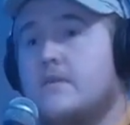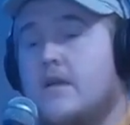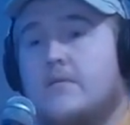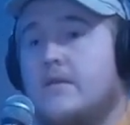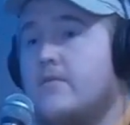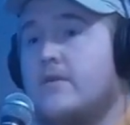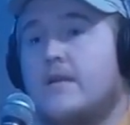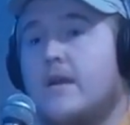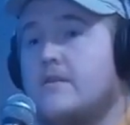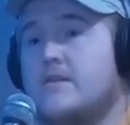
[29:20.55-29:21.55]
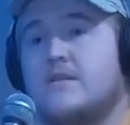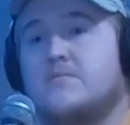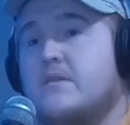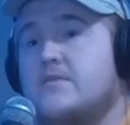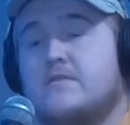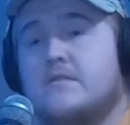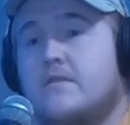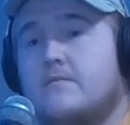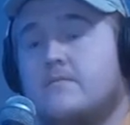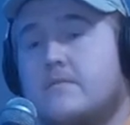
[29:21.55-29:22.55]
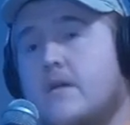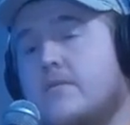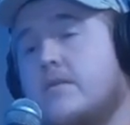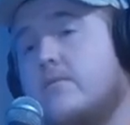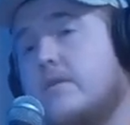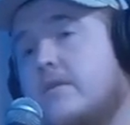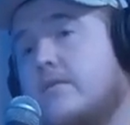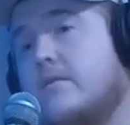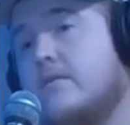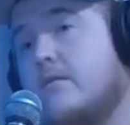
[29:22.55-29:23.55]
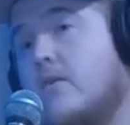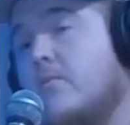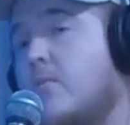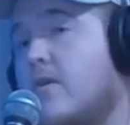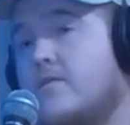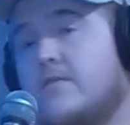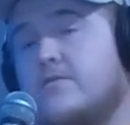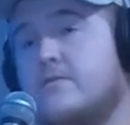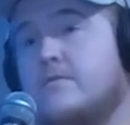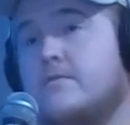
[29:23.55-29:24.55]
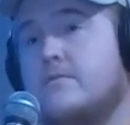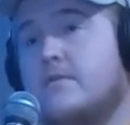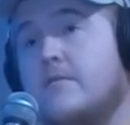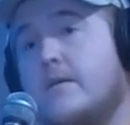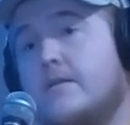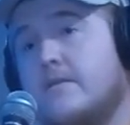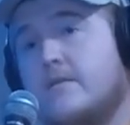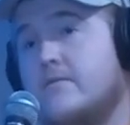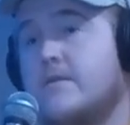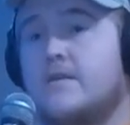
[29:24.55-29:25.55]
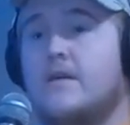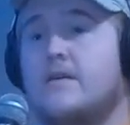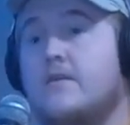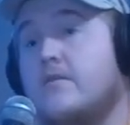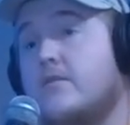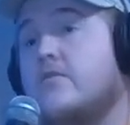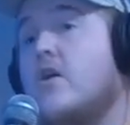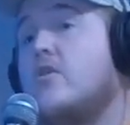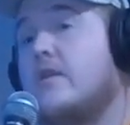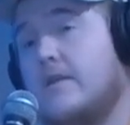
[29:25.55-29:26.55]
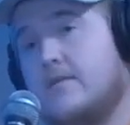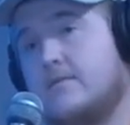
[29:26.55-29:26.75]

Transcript: I mean, you can catch any species in there. Now, yeah. when, you're, when you're open water fishing, you basically know what you're going to get. You're, yeah. you're targeting.